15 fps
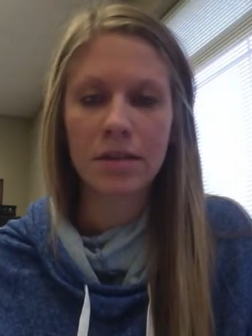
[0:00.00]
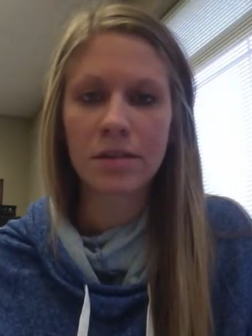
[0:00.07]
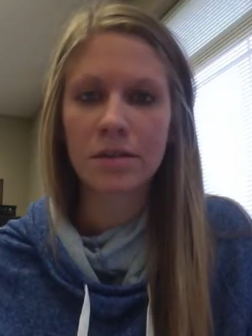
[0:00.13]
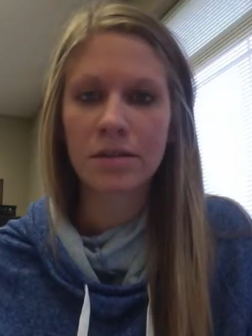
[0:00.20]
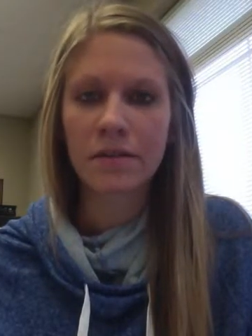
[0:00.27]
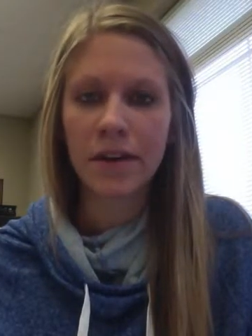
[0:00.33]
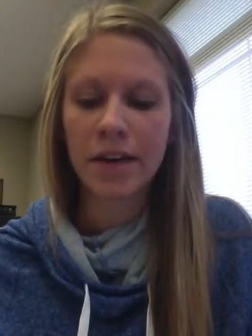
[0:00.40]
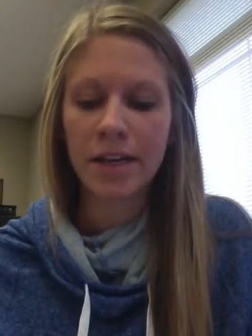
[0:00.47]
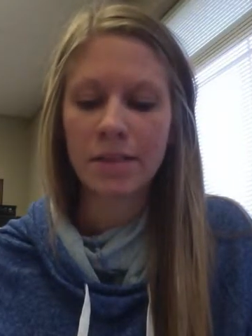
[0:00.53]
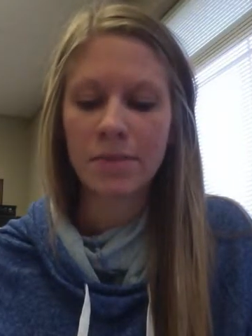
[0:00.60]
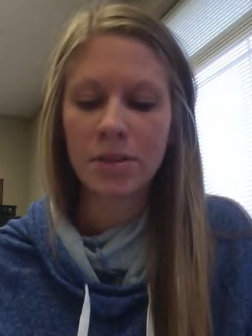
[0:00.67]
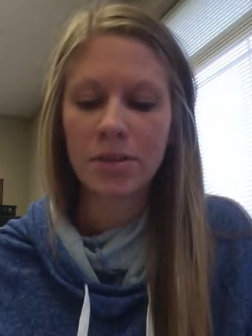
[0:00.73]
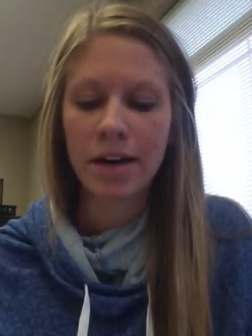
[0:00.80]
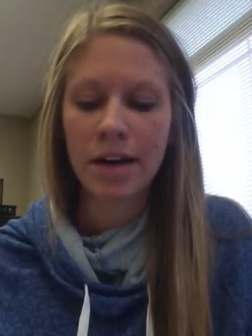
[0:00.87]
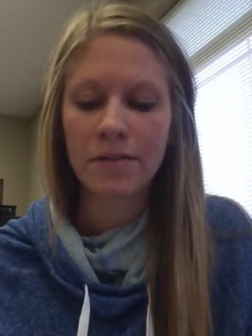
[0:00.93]
A survey has
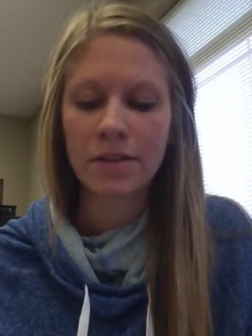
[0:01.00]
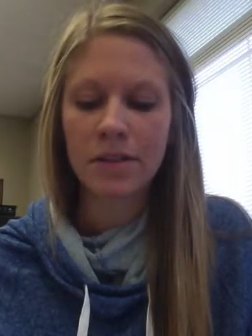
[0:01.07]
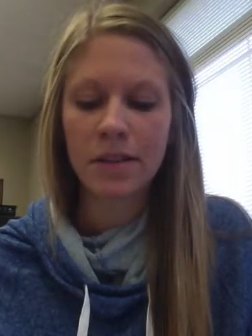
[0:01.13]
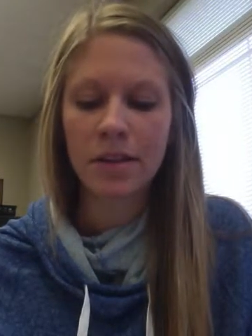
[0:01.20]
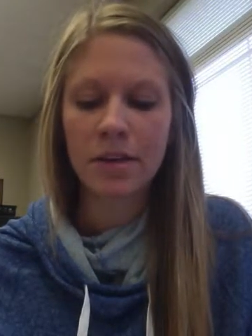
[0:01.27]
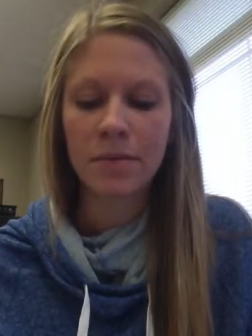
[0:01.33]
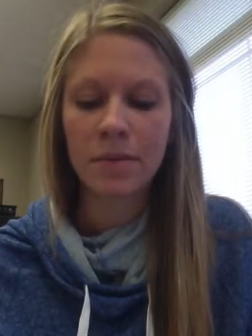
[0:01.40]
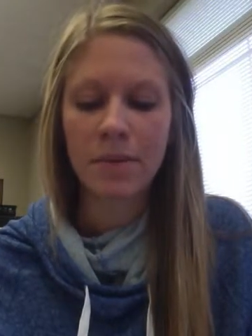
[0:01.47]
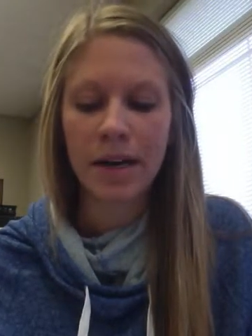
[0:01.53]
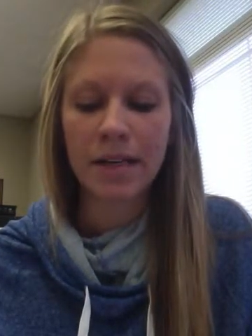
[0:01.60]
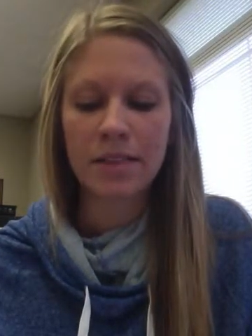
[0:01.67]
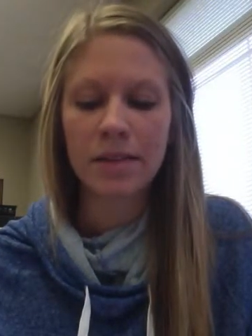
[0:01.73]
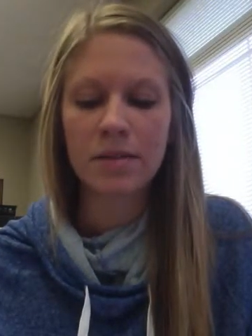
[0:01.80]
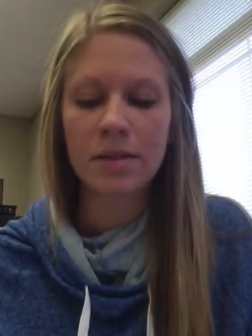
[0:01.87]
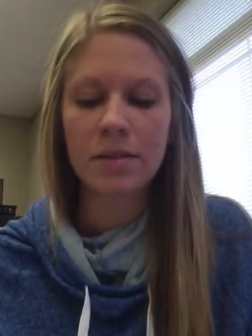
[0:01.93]
been drafted that could be
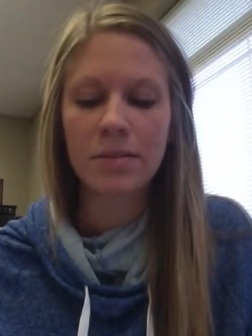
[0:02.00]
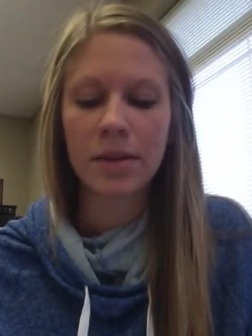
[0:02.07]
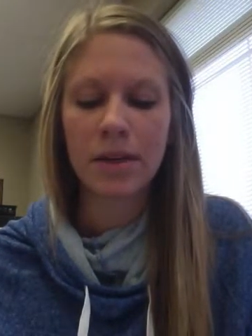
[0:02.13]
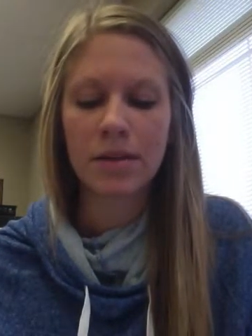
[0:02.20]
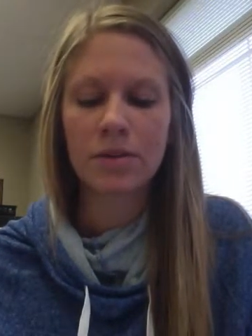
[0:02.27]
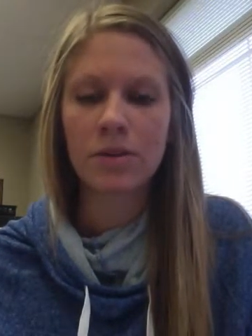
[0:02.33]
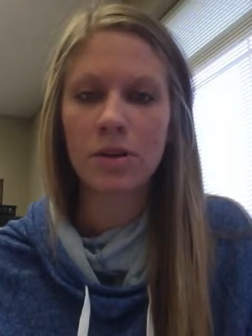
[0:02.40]
passed out to the players,